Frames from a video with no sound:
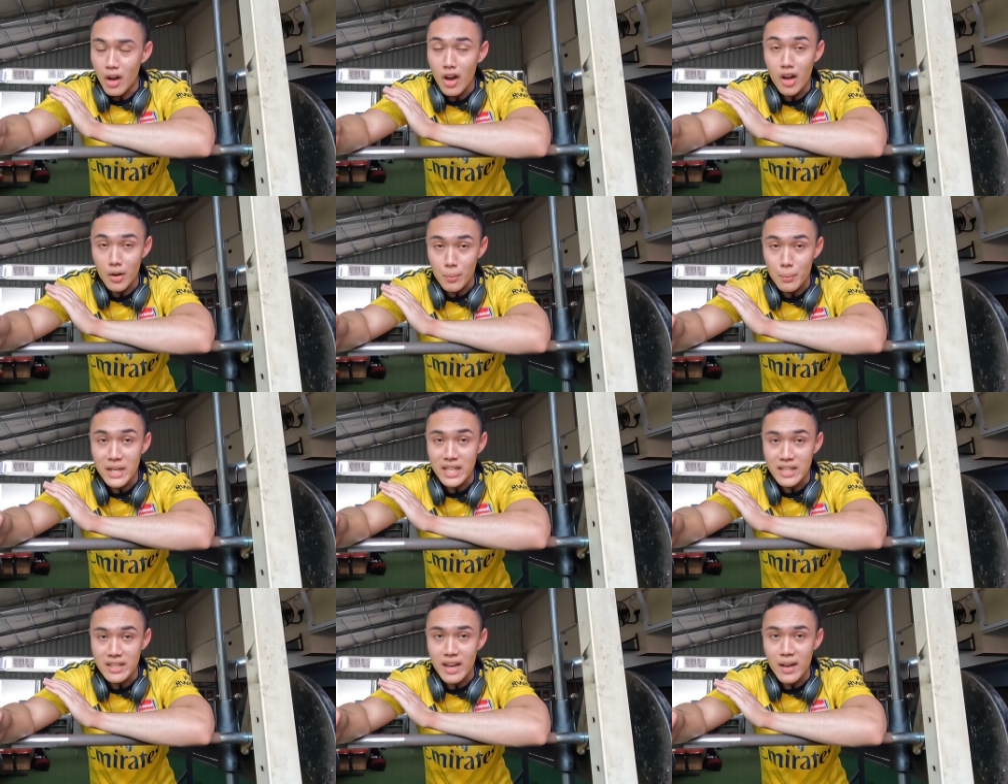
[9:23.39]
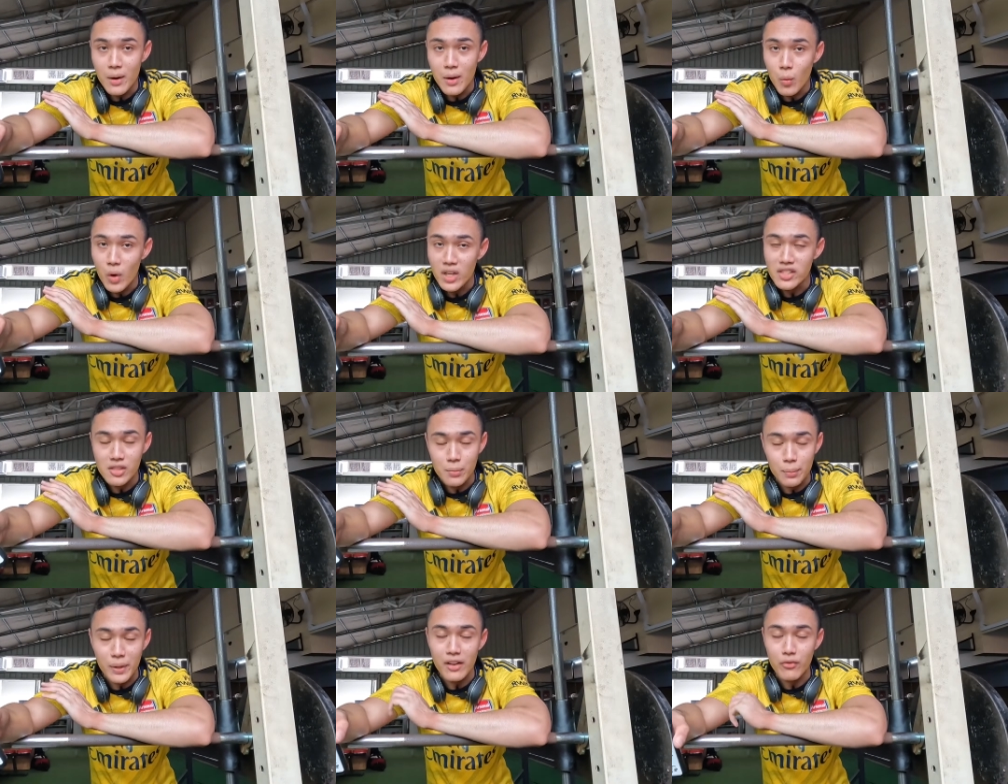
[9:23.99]
On meet day,
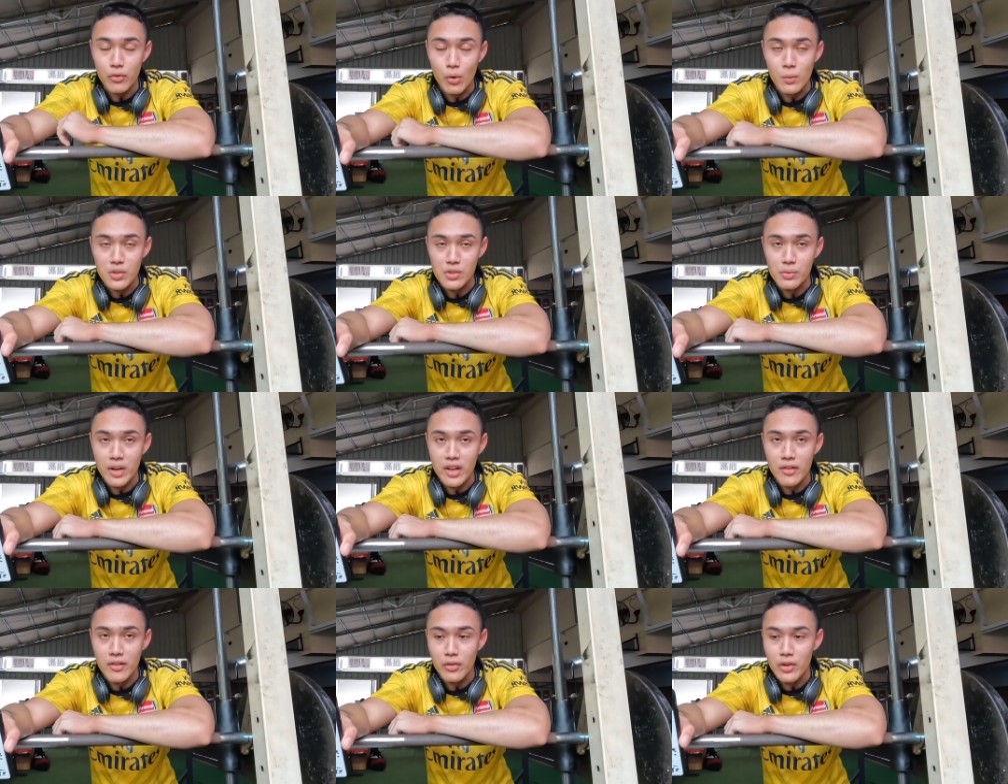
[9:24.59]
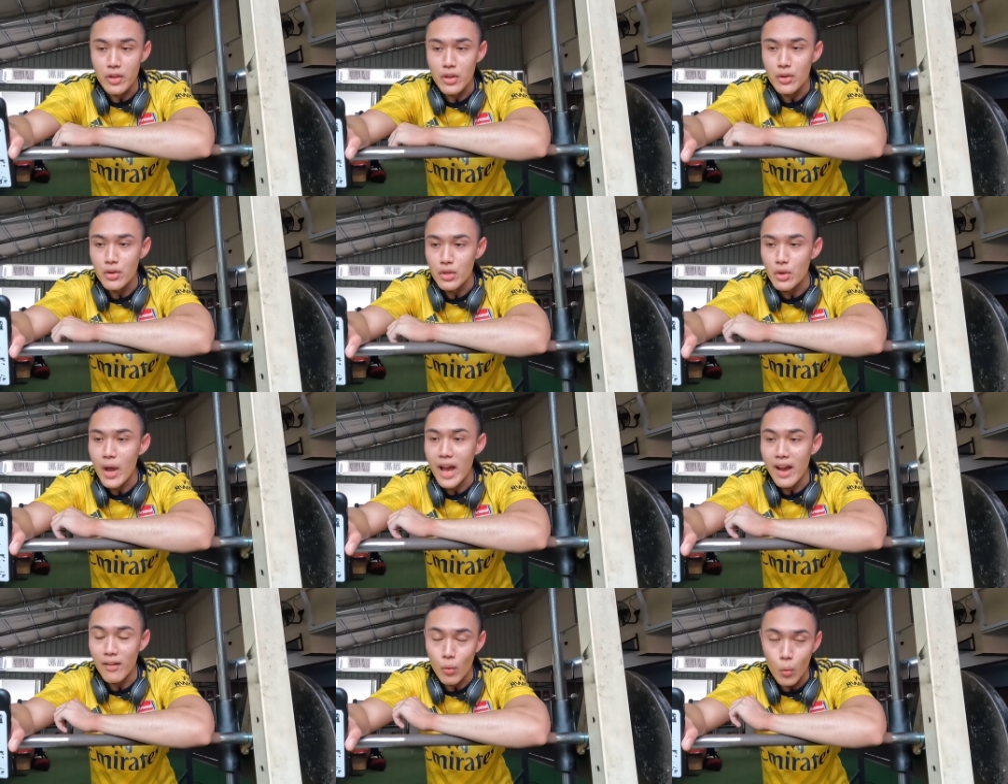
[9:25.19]
once the platform is ready for
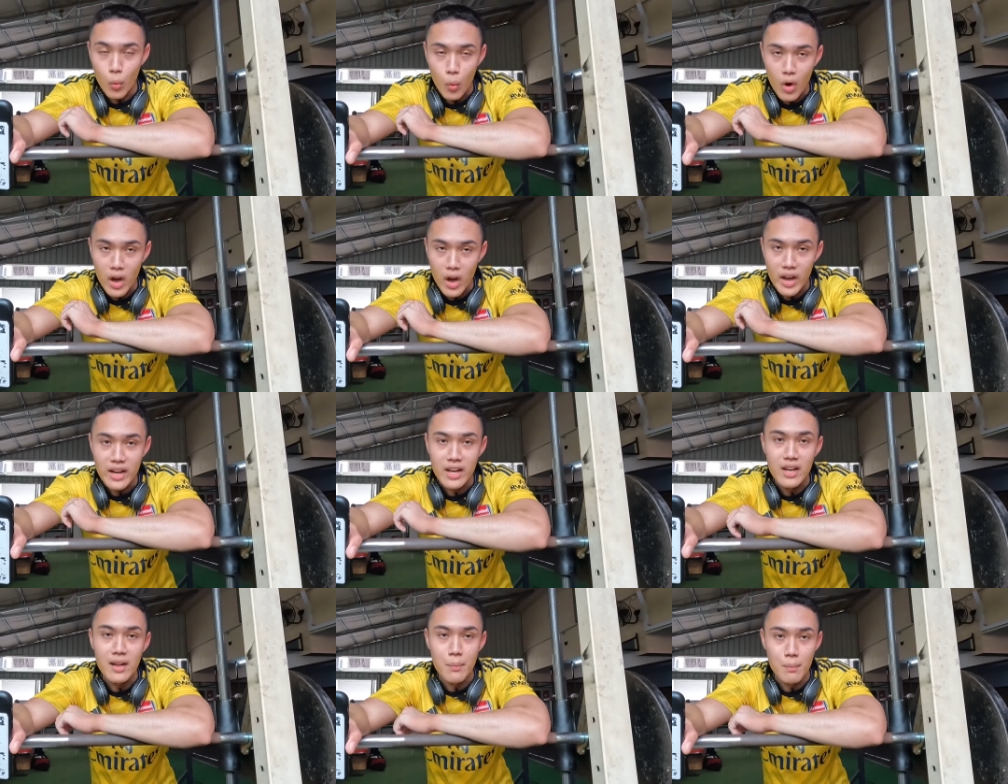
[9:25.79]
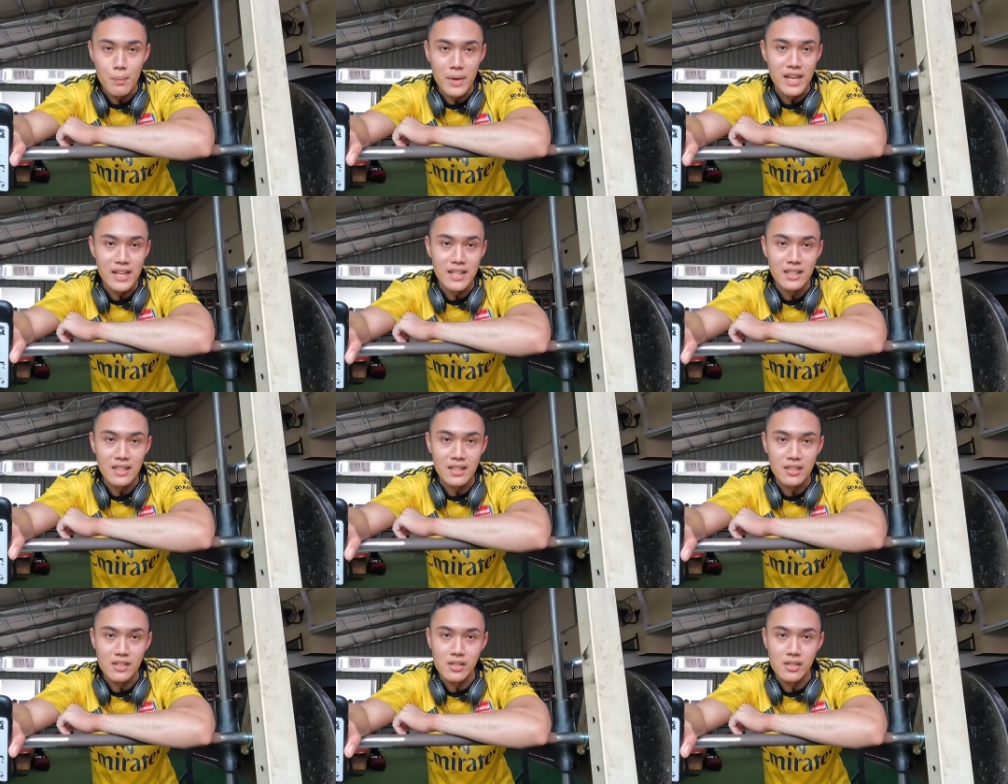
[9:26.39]
you, you have one
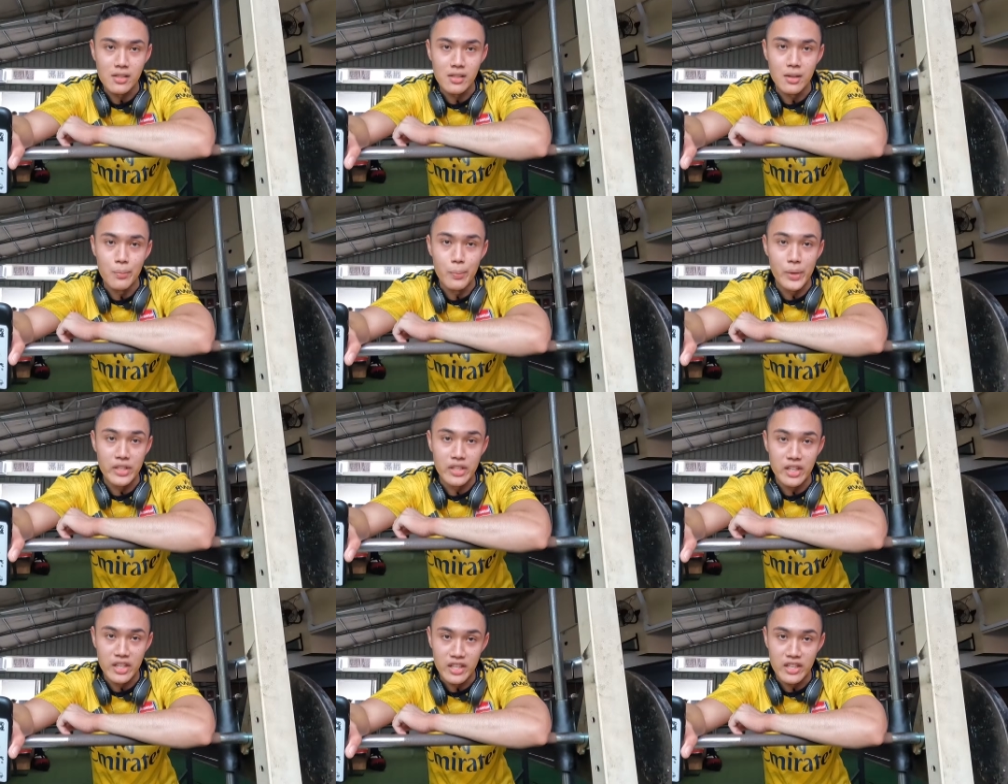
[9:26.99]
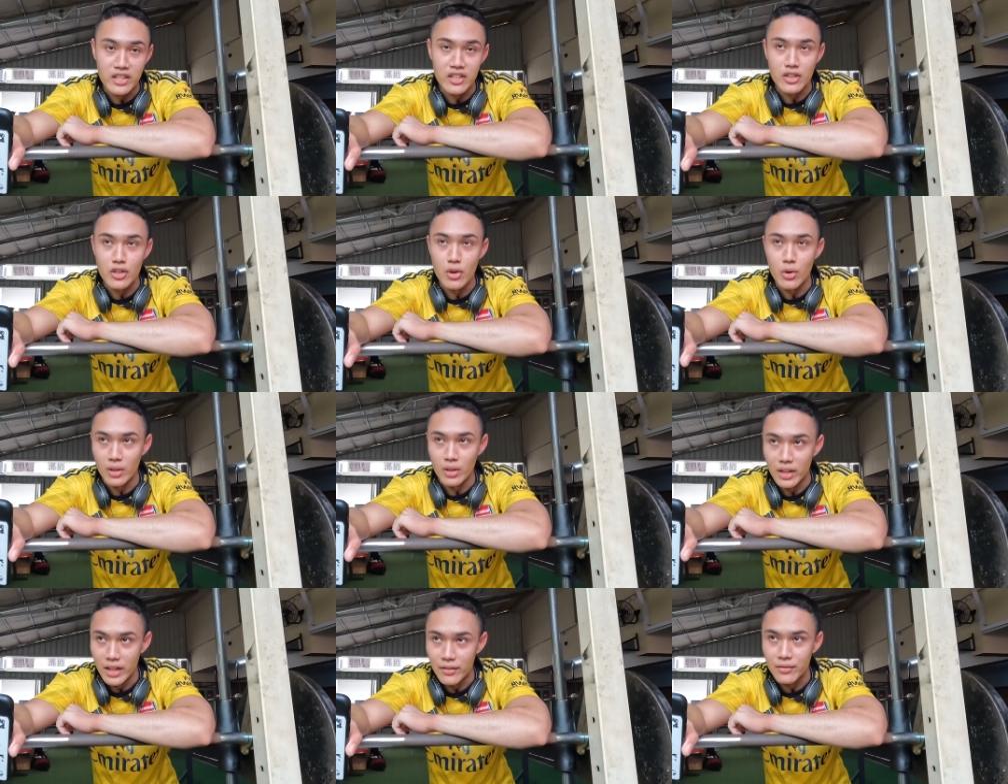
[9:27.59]
minute to begin
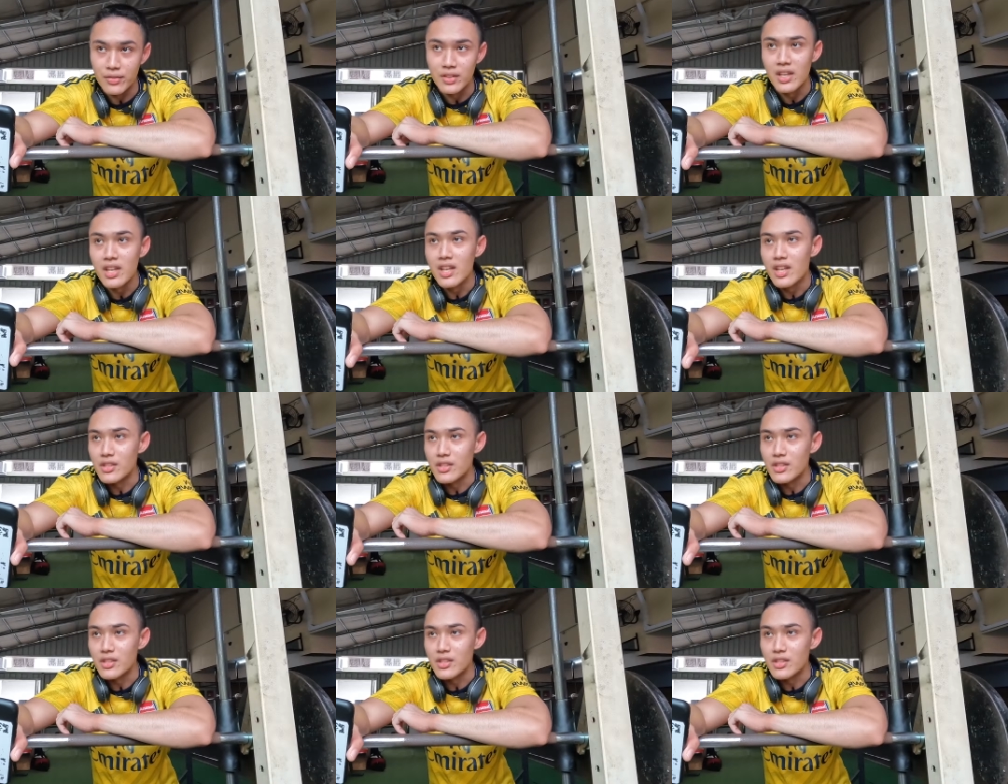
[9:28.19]
your lift.